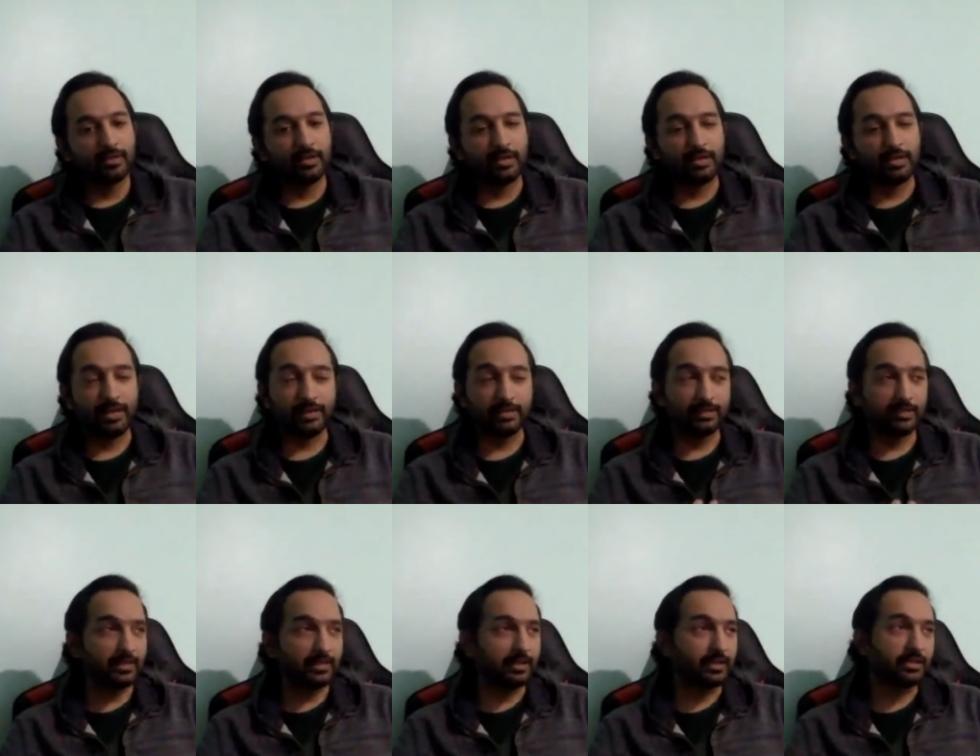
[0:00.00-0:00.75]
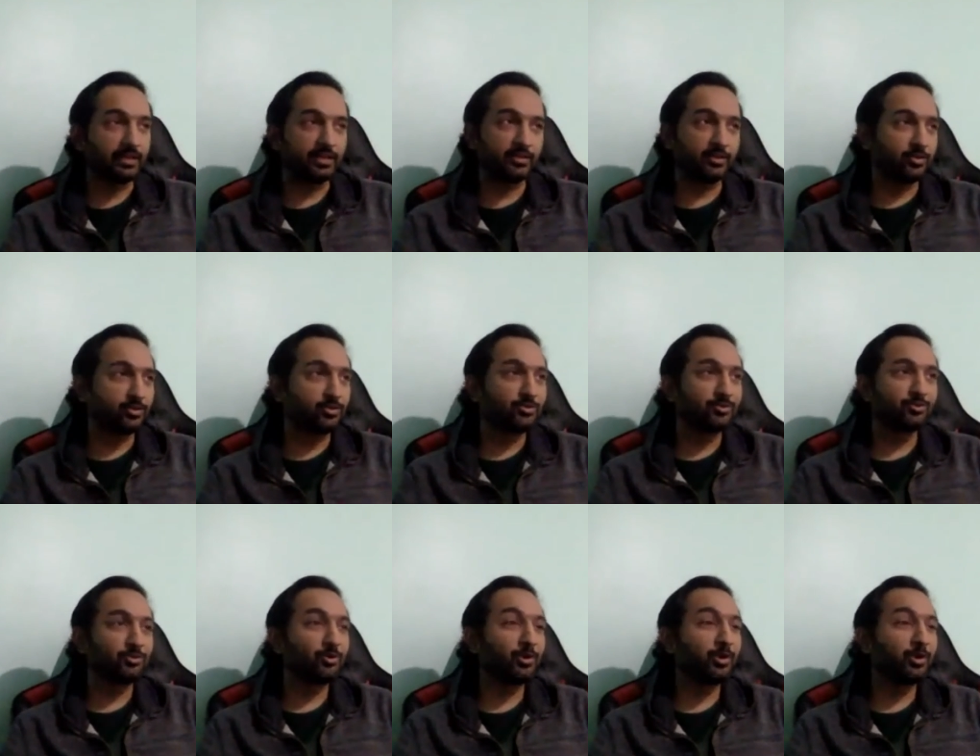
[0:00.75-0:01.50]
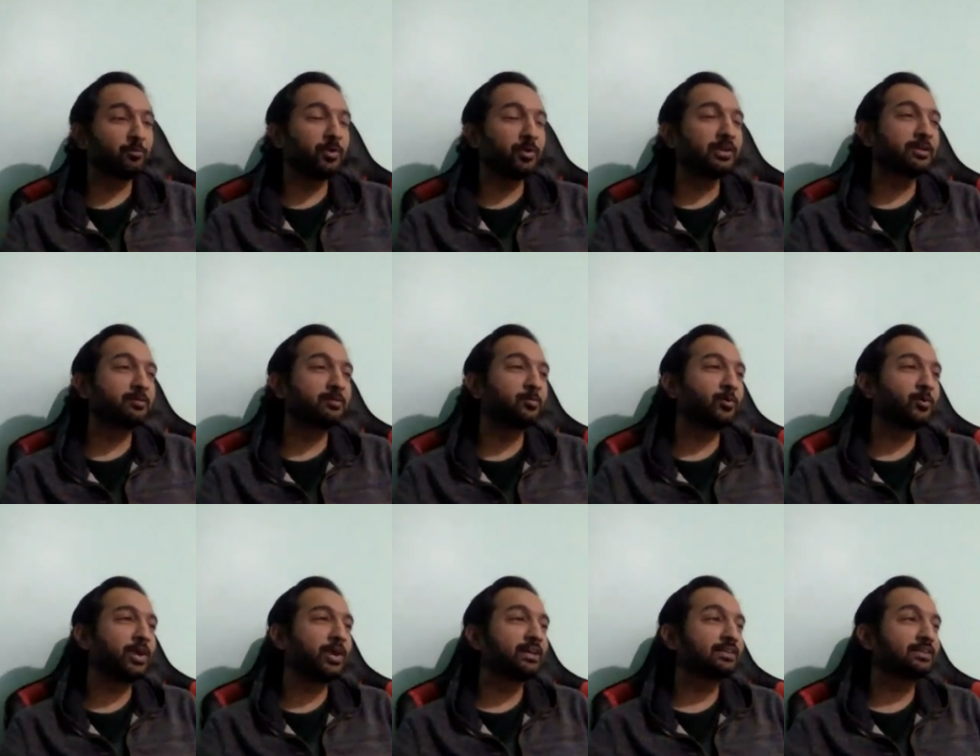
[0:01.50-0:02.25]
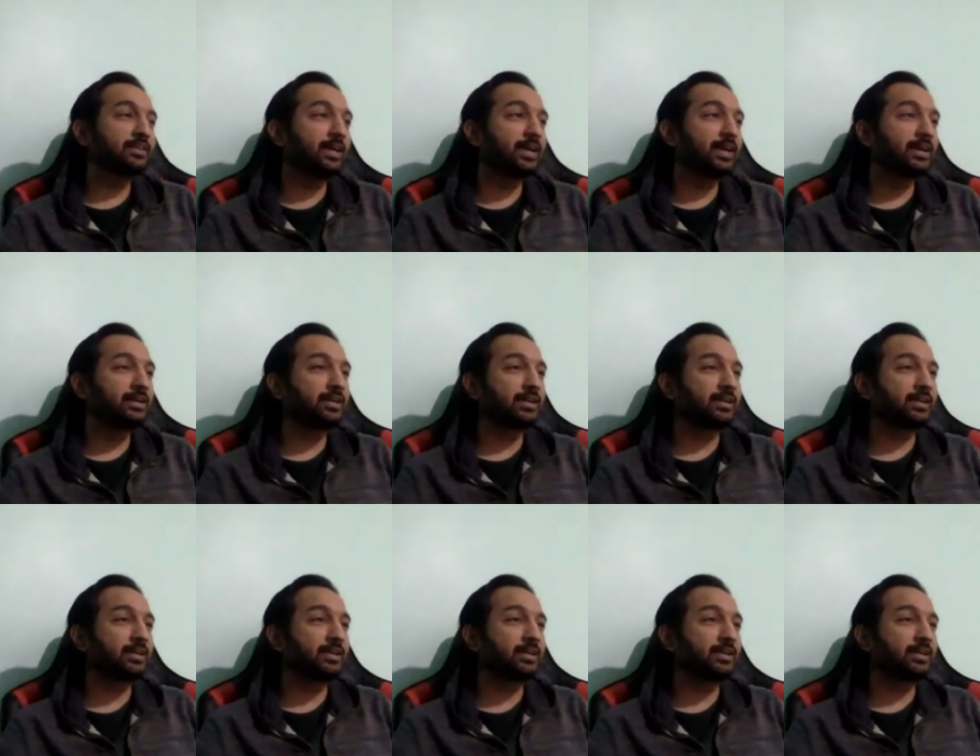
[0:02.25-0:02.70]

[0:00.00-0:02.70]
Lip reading: like, you are welcome to add that.